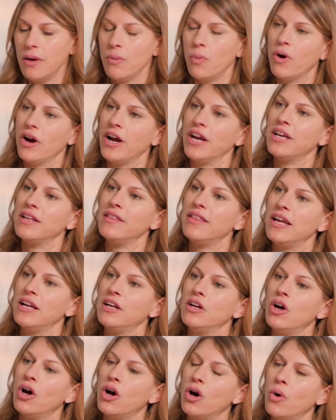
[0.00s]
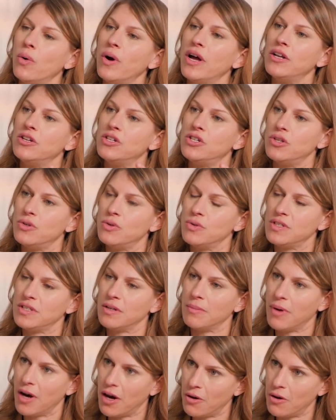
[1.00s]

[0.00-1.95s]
where I can then go and do some